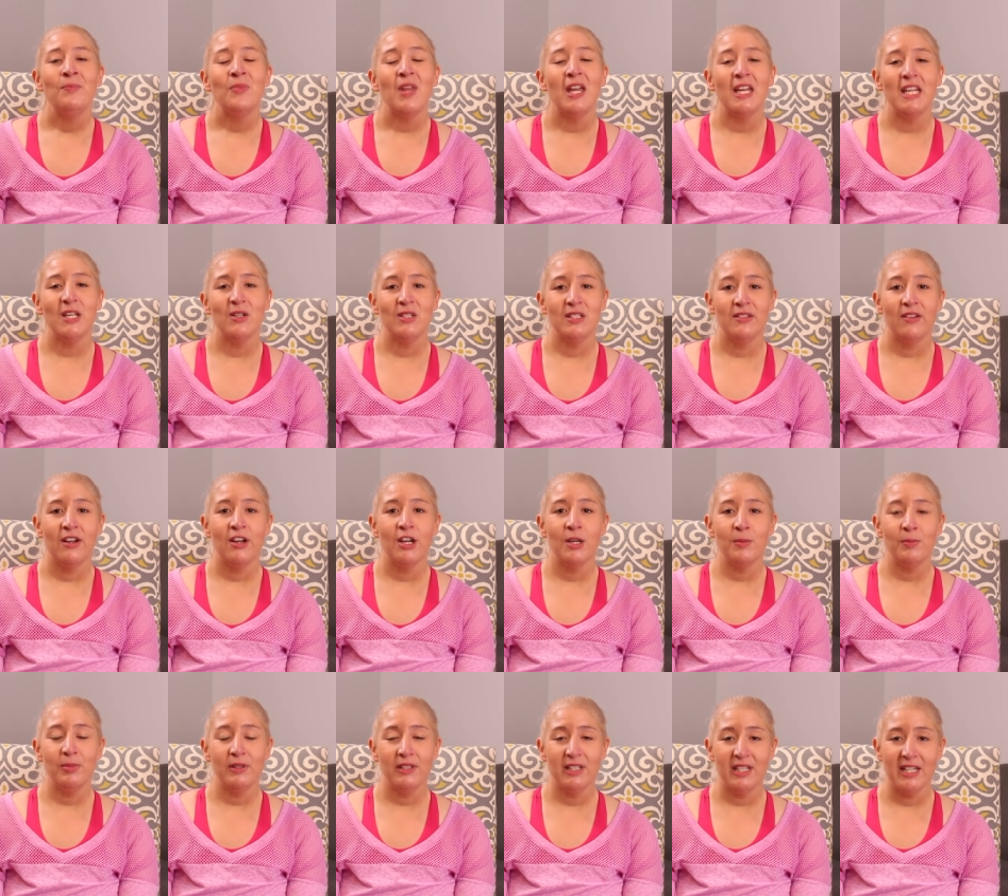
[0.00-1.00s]
and he was
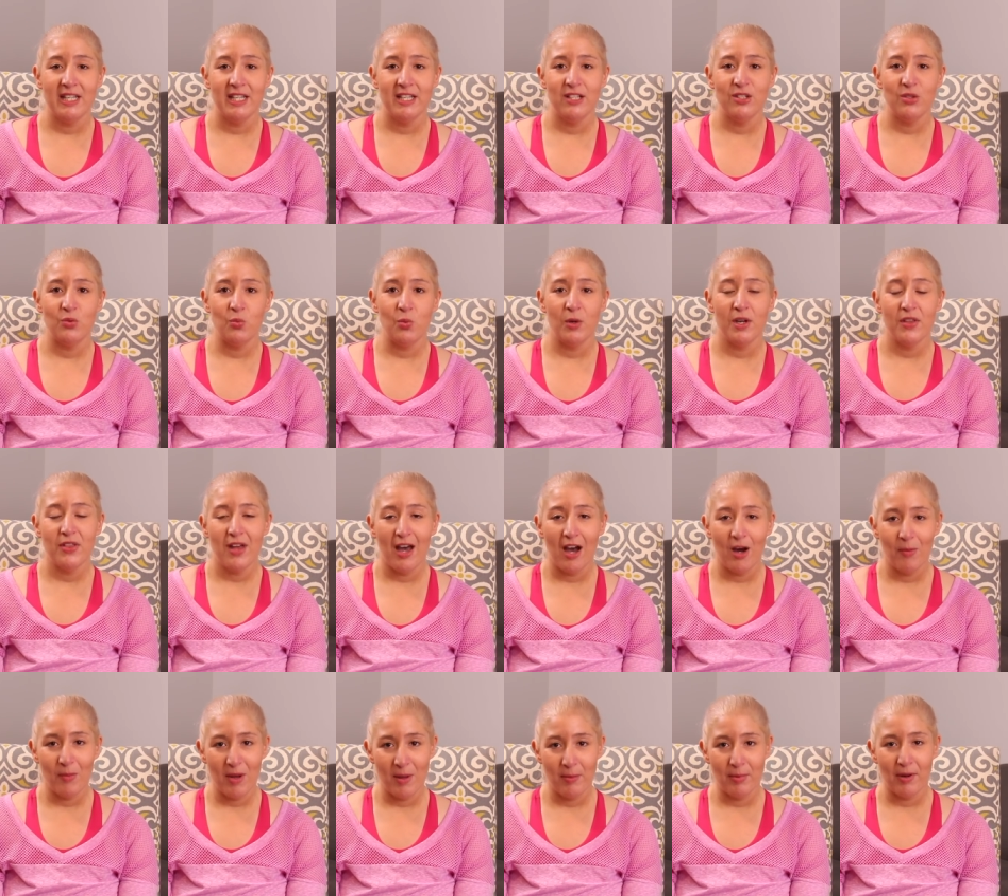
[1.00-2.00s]
very pleased with
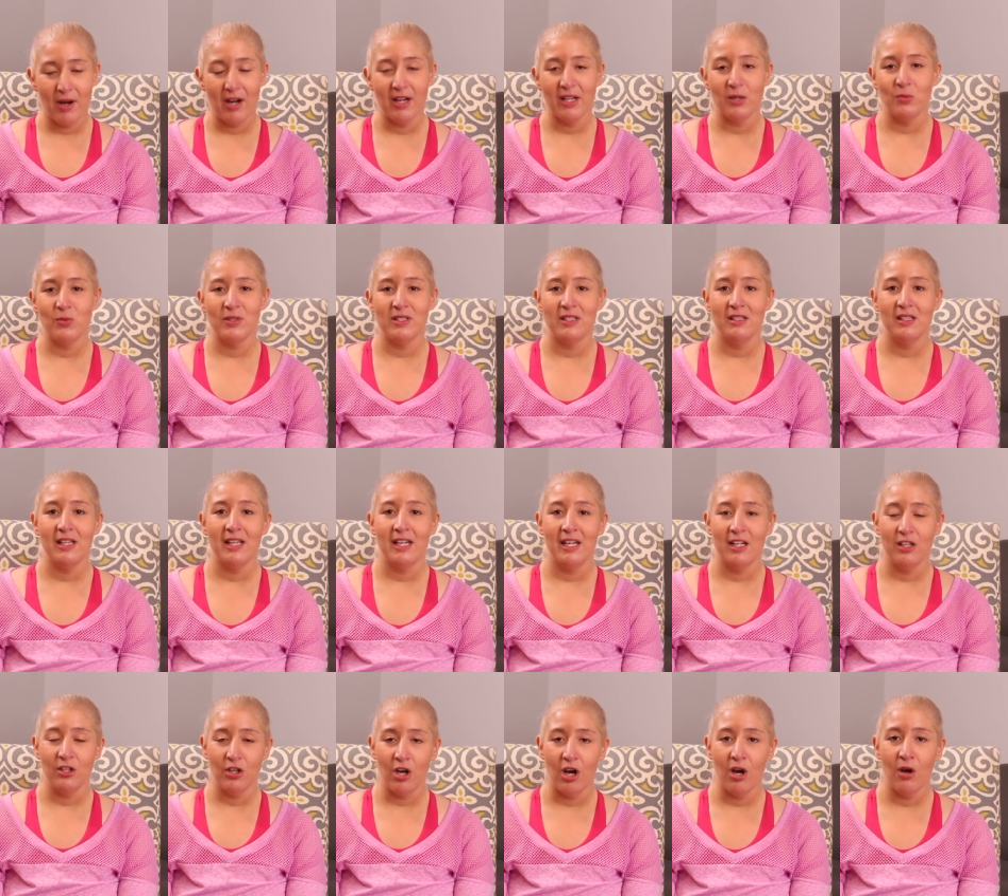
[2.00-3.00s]
how my body was
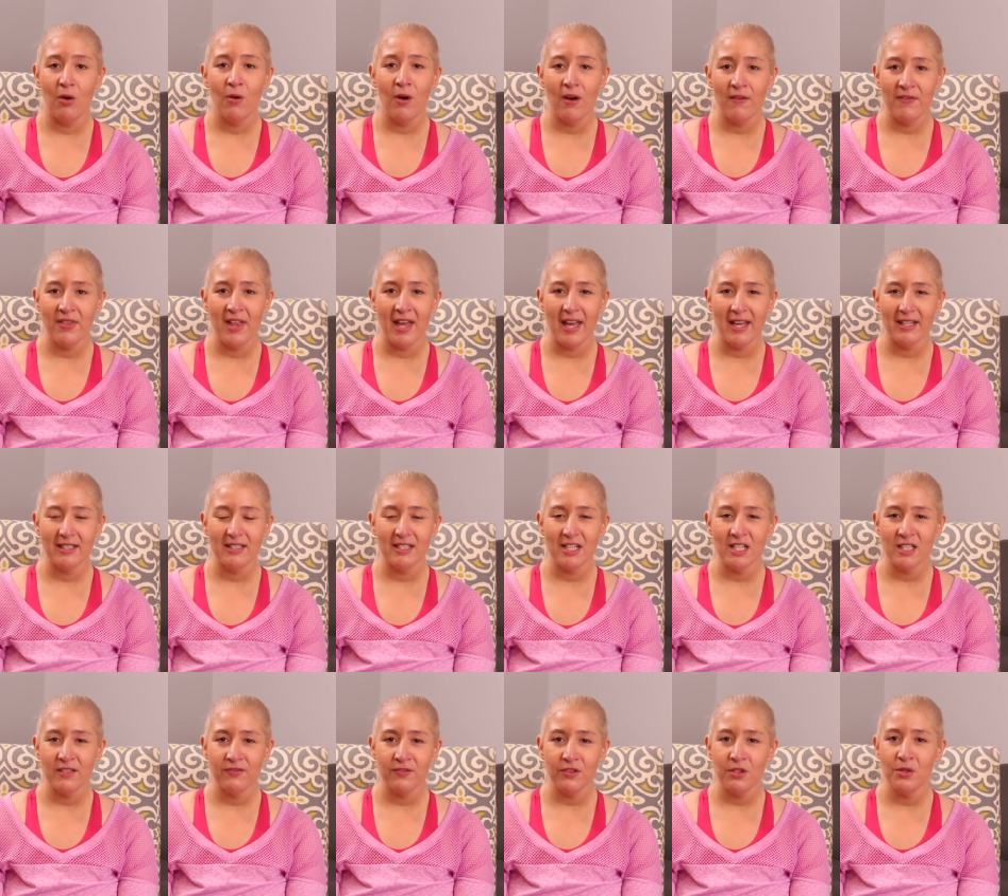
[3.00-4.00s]
letting go of the
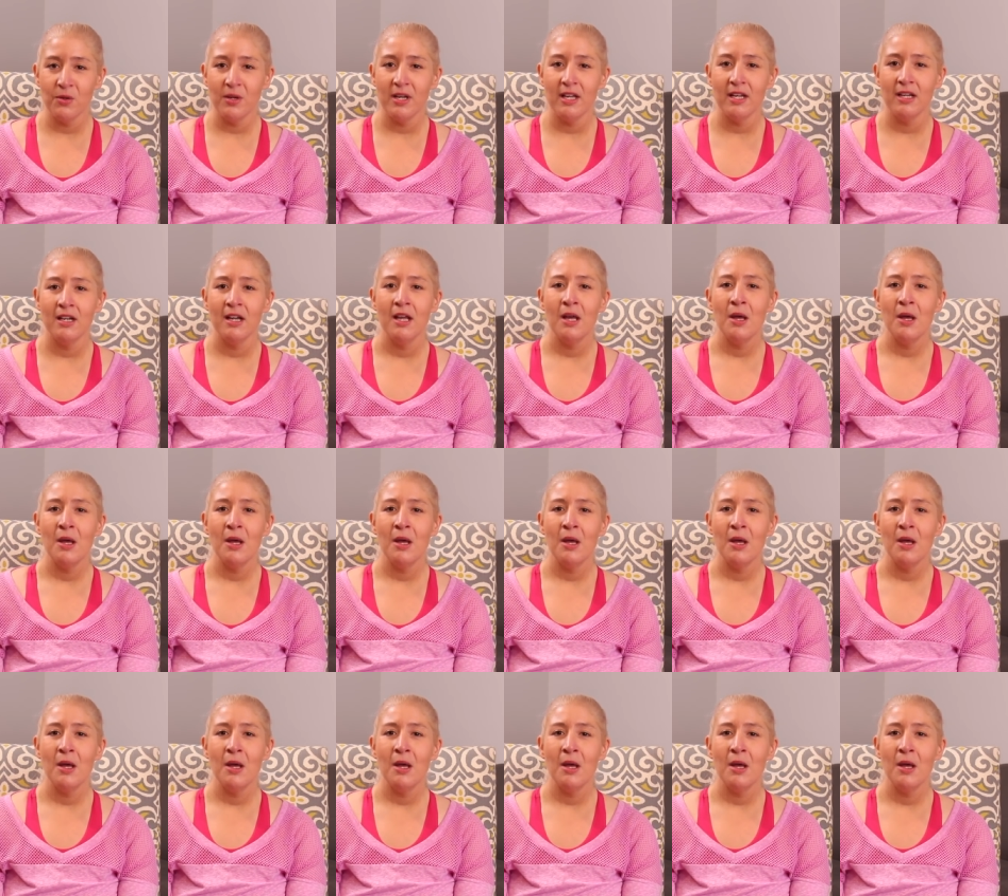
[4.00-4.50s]
excess fluid,